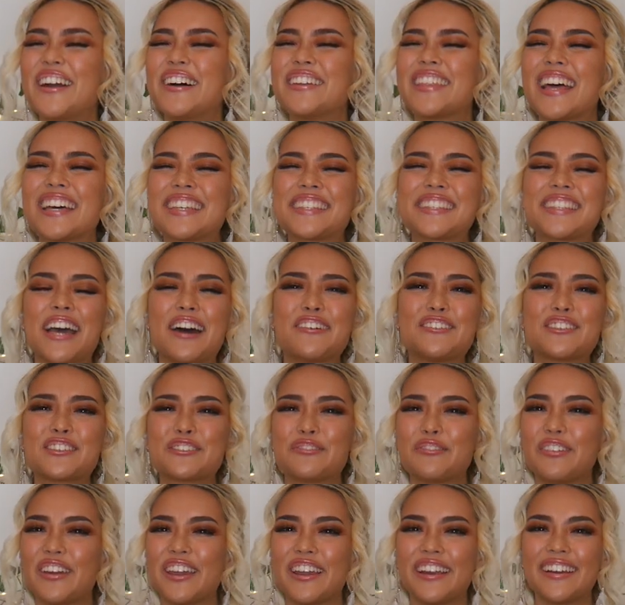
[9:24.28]
no, that sounds
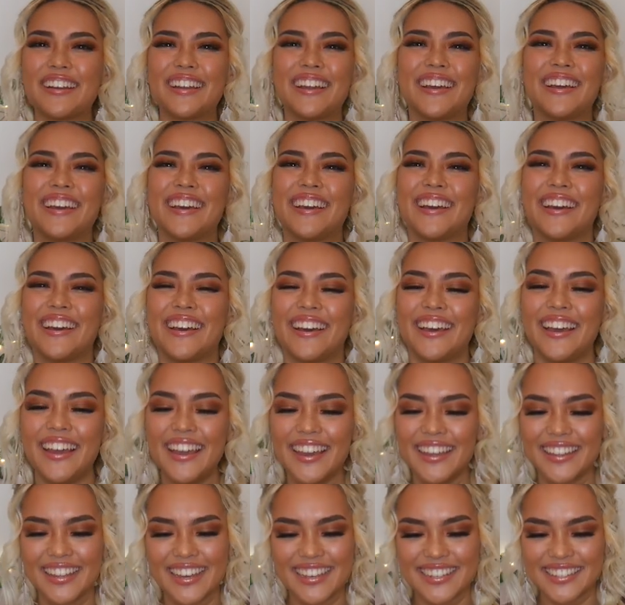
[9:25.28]
weird.
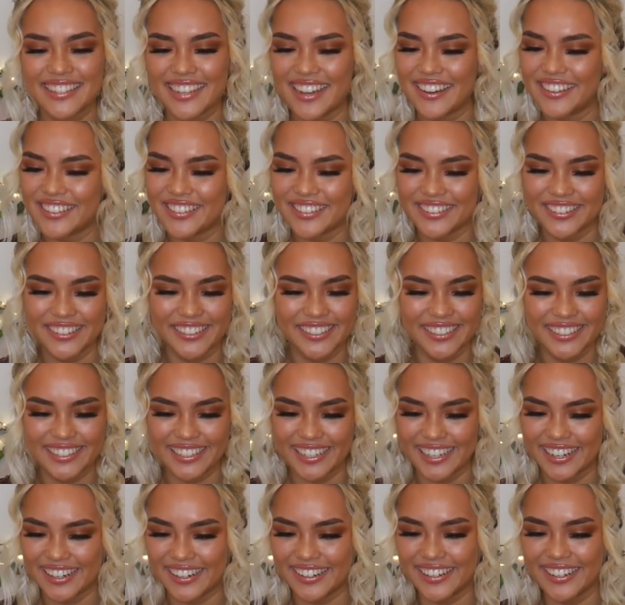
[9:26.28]
That sounds wrong
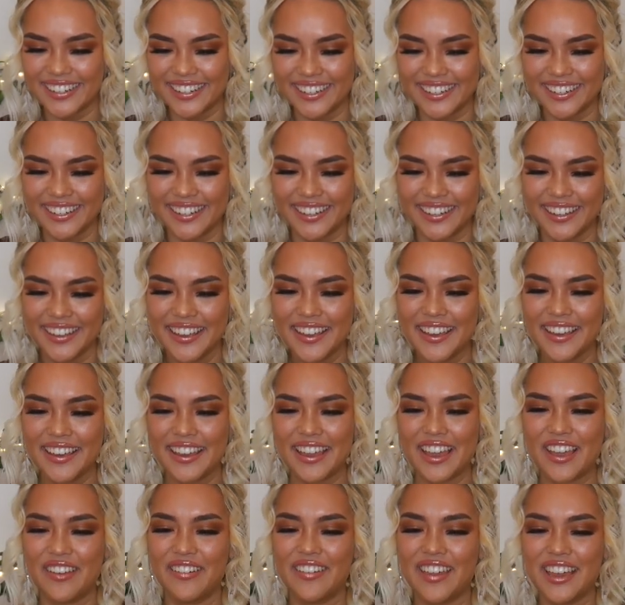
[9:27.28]
now.
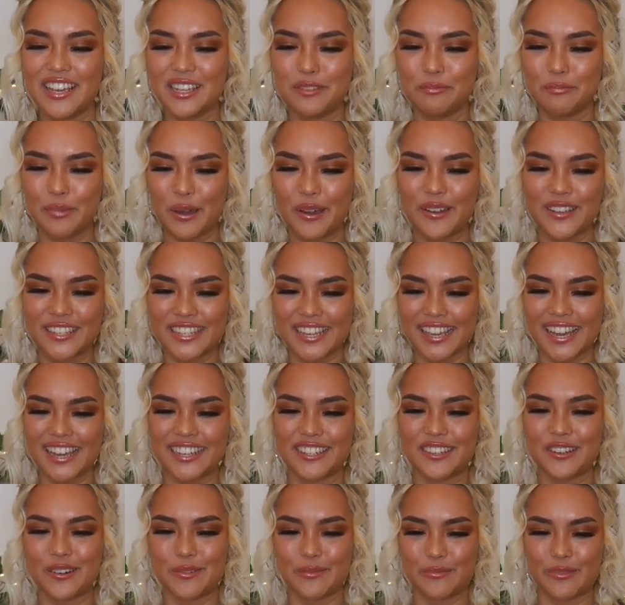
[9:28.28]
If he's posing
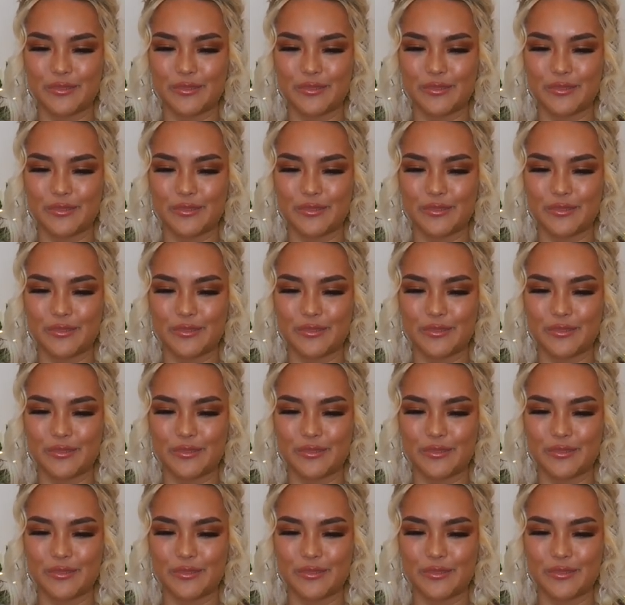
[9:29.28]
as her